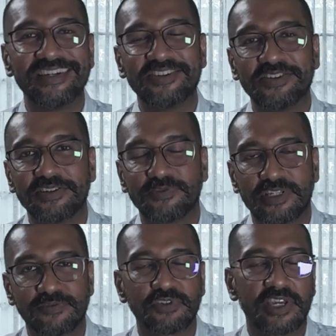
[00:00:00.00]
you know,
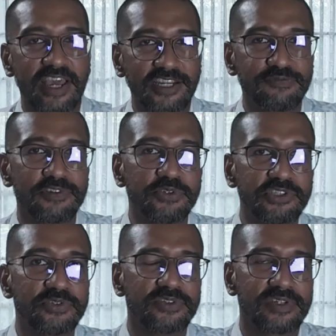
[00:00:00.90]
it's for cash flow
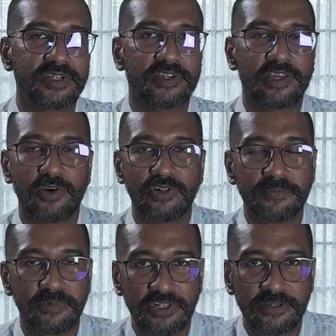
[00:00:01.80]
issues, right? All
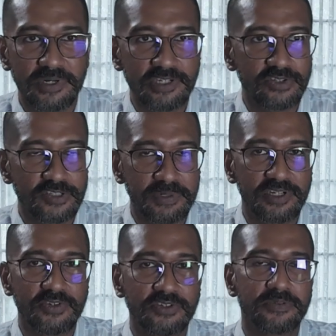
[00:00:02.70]
the money you're
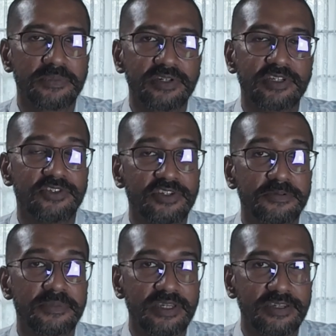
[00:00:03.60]
spending on your marketing, you
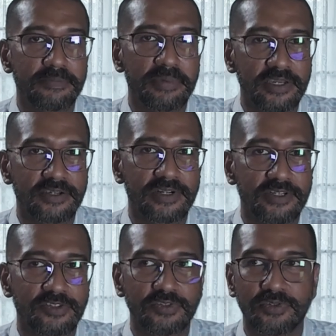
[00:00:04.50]
need to make it back,
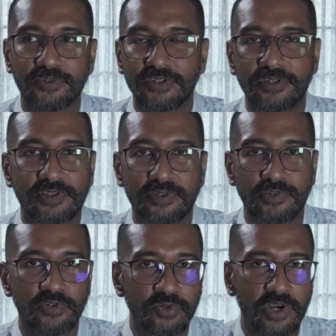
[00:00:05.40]
right? So you need to
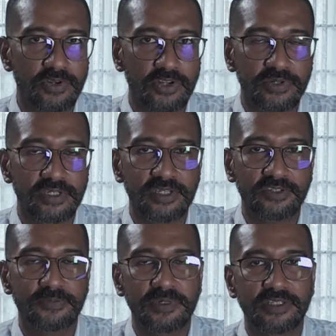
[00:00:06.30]
know how long it
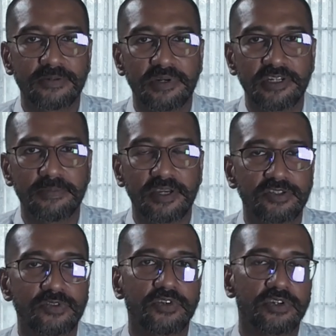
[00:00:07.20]
takes to make that money
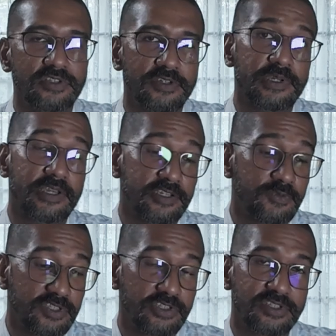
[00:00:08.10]
back. So cost of
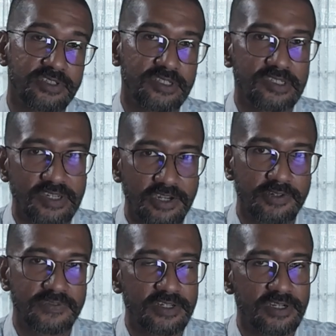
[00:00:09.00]
acquisition is the
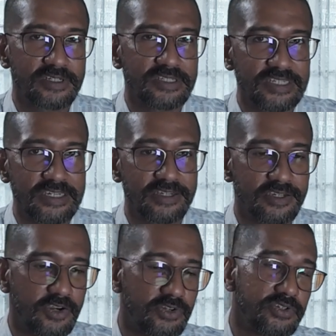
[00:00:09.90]
start of that
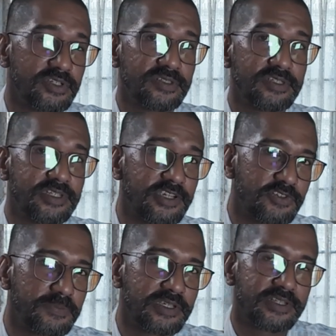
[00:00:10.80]
understanding. How long does it
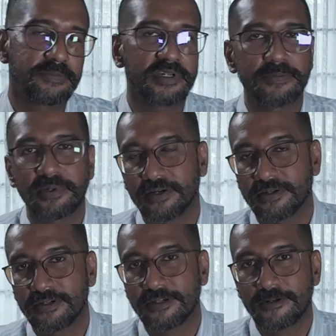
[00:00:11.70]
take to make that money
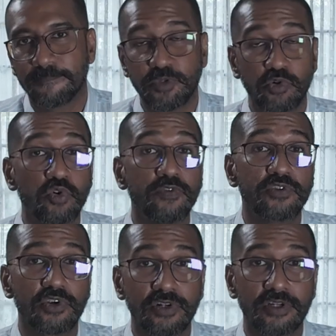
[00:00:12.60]
back? Your
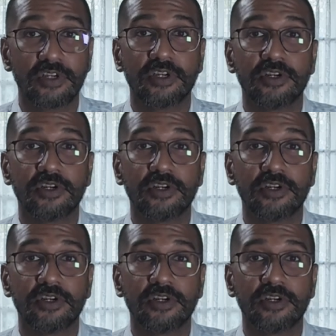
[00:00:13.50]
overall